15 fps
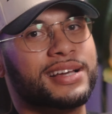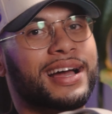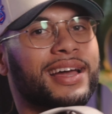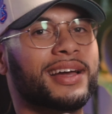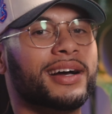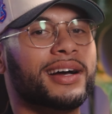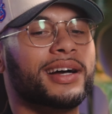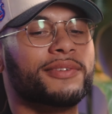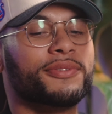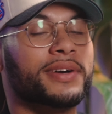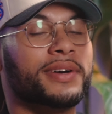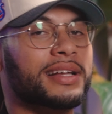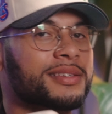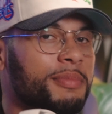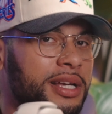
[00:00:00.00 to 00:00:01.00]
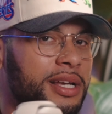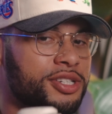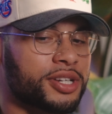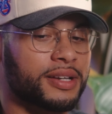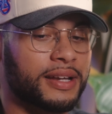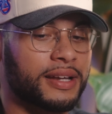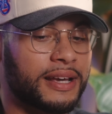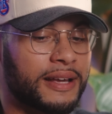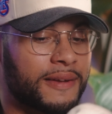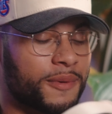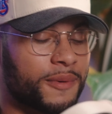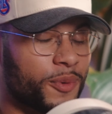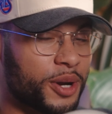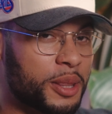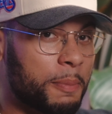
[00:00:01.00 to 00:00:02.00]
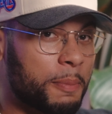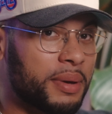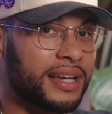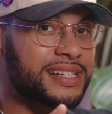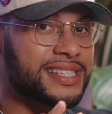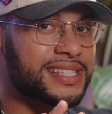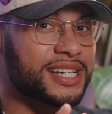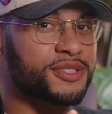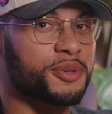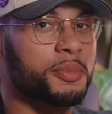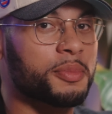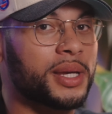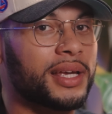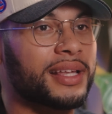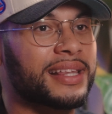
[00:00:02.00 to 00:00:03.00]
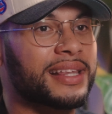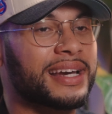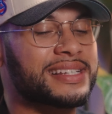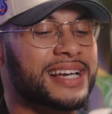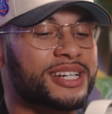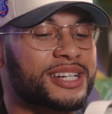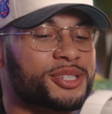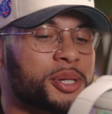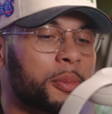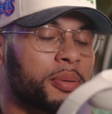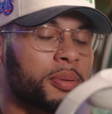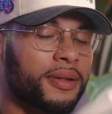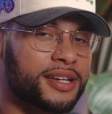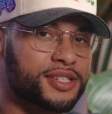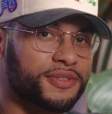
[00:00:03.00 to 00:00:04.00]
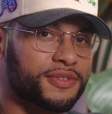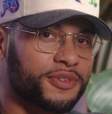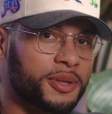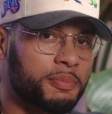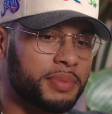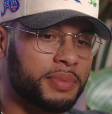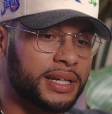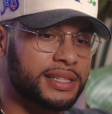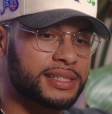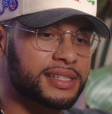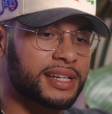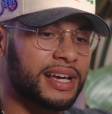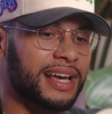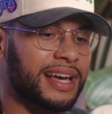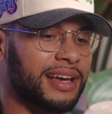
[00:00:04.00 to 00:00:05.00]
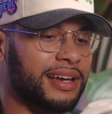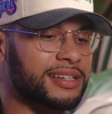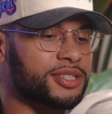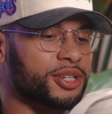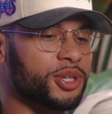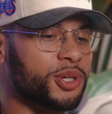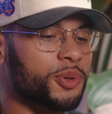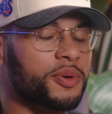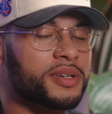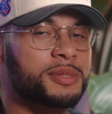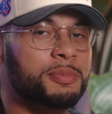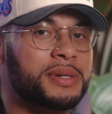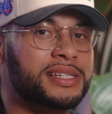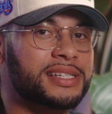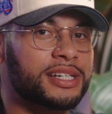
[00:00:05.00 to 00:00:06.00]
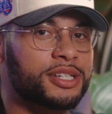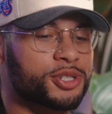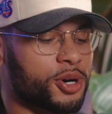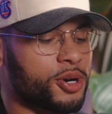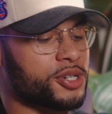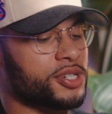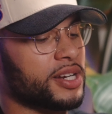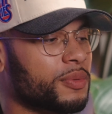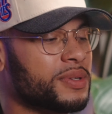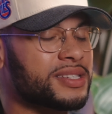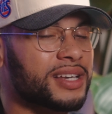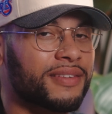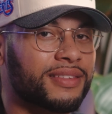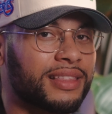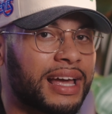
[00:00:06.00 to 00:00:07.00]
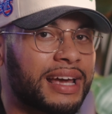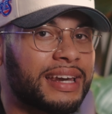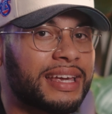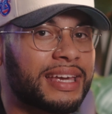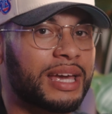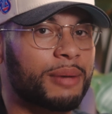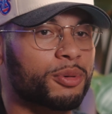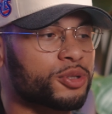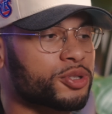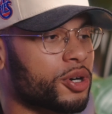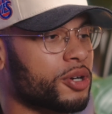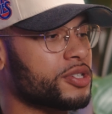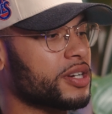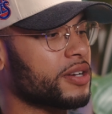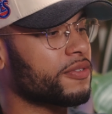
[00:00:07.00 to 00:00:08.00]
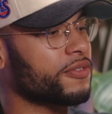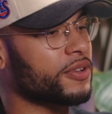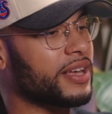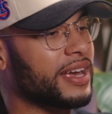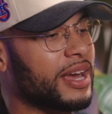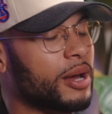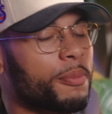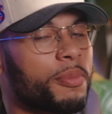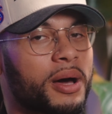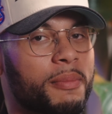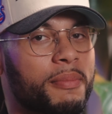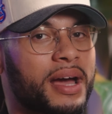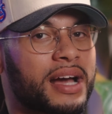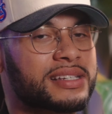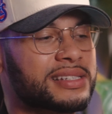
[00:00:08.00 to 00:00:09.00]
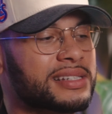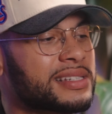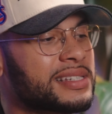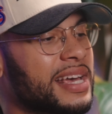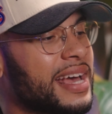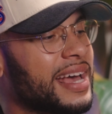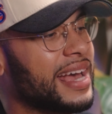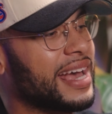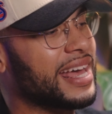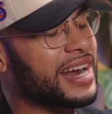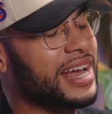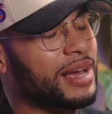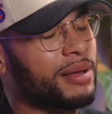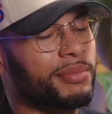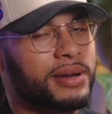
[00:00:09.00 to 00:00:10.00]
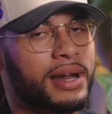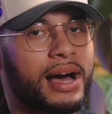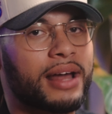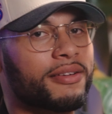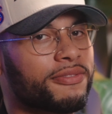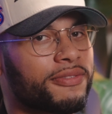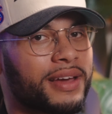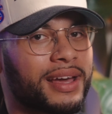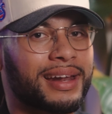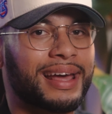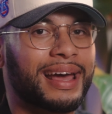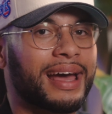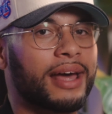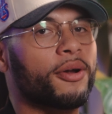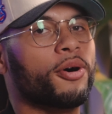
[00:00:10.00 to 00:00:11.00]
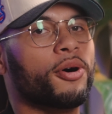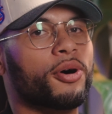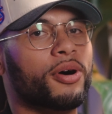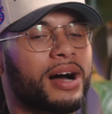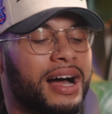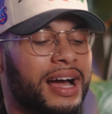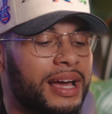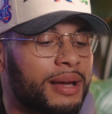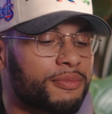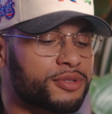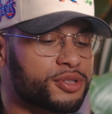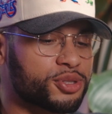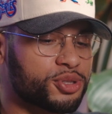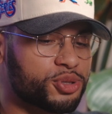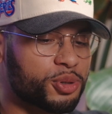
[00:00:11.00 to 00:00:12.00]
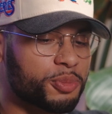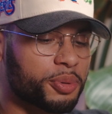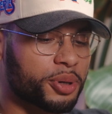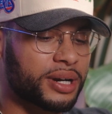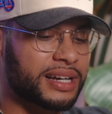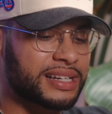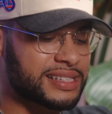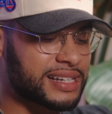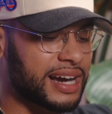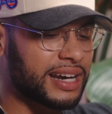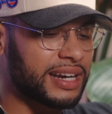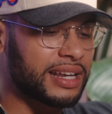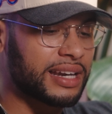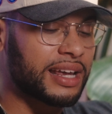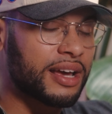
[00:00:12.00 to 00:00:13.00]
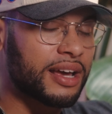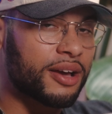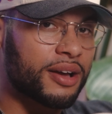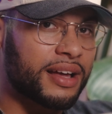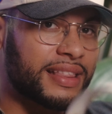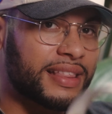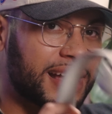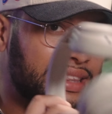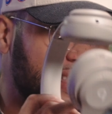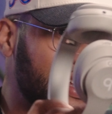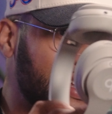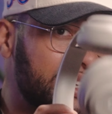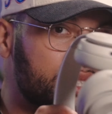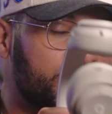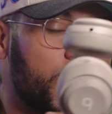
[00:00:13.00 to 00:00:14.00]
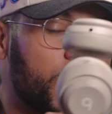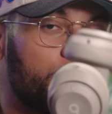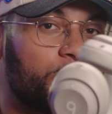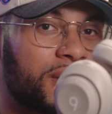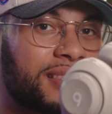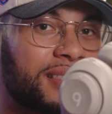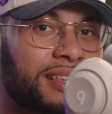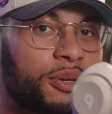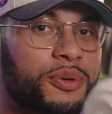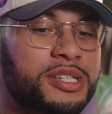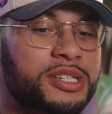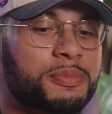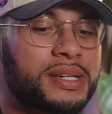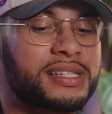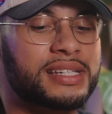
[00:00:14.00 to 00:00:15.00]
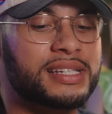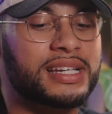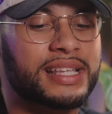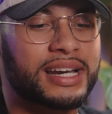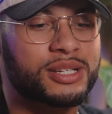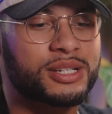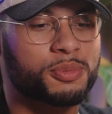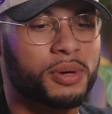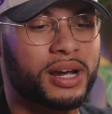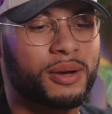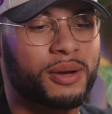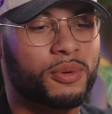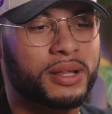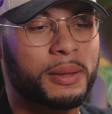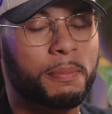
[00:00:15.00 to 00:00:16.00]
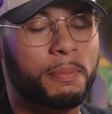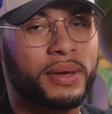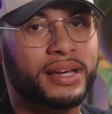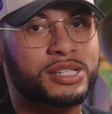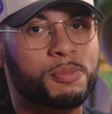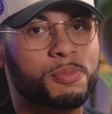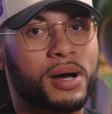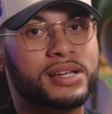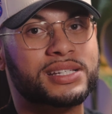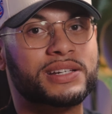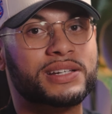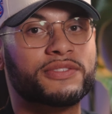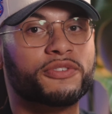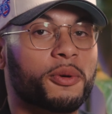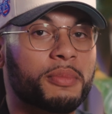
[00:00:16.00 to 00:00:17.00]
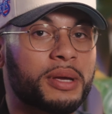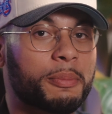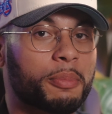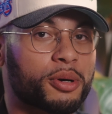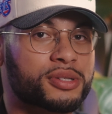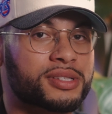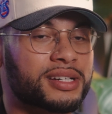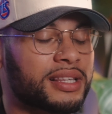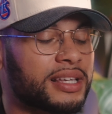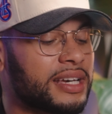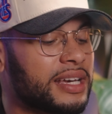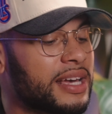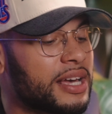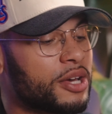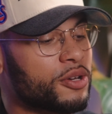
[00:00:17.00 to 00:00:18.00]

I forgot to mention, one of the biggest things for me that is actually a plus for the Beats is the USB-C charging. We still have lightning cable charging for the AirPod Maxes, and I am not a fan at all. I am super excited that these come with USB-C. That is probably one of the biggest positives for me personally.